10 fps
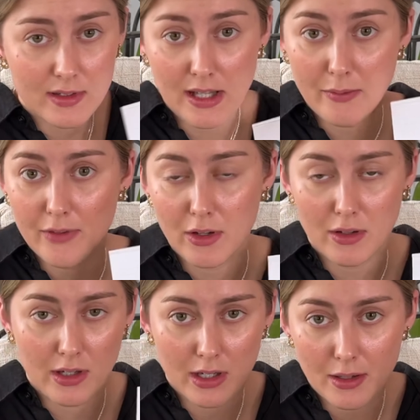is how I'm figuring
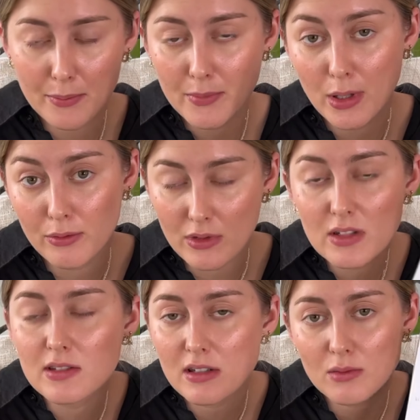it out. If this
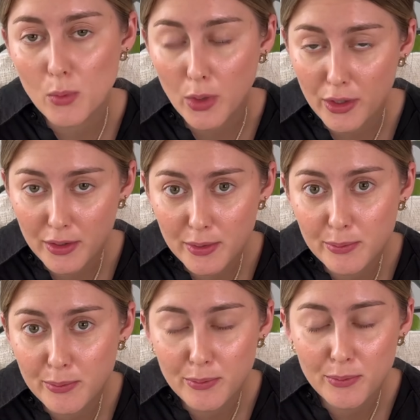doesn't work,
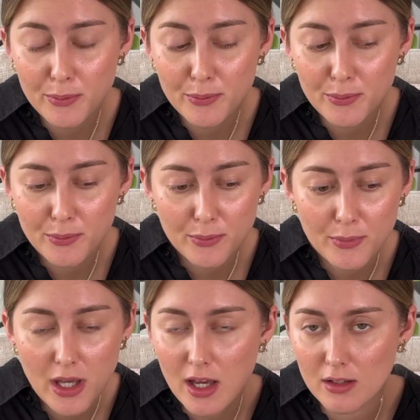
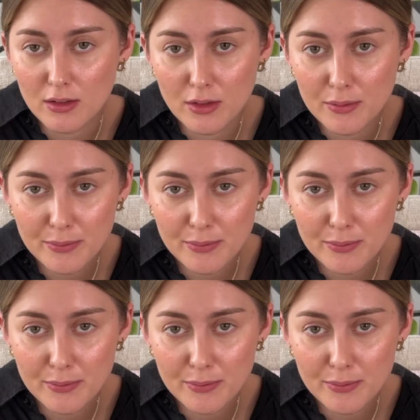I don't know.